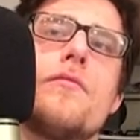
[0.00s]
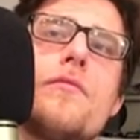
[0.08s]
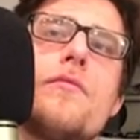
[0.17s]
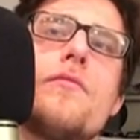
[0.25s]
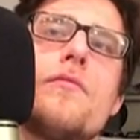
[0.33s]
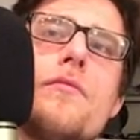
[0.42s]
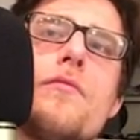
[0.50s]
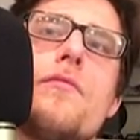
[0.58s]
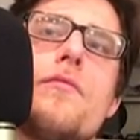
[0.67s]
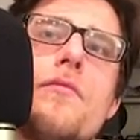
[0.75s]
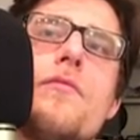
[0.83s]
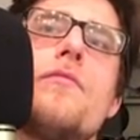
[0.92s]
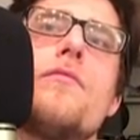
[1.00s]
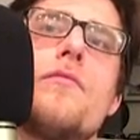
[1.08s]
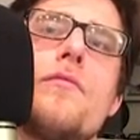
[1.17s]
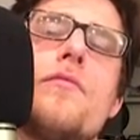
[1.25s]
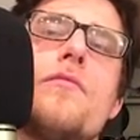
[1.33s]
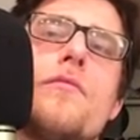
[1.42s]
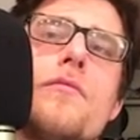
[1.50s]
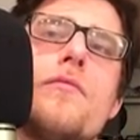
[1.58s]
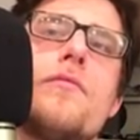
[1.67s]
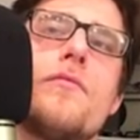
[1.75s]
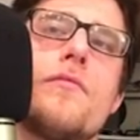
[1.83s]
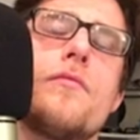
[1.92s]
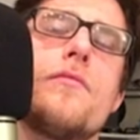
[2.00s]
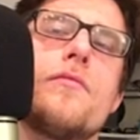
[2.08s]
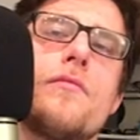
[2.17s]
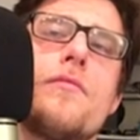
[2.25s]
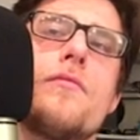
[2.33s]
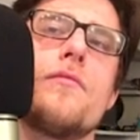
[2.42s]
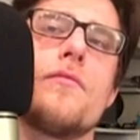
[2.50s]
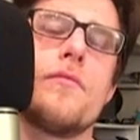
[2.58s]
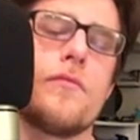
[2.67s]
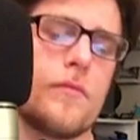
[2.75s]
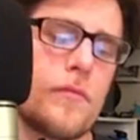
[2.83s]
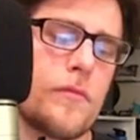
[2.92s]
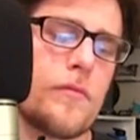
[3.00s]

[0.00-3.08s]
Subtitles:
(not speaking)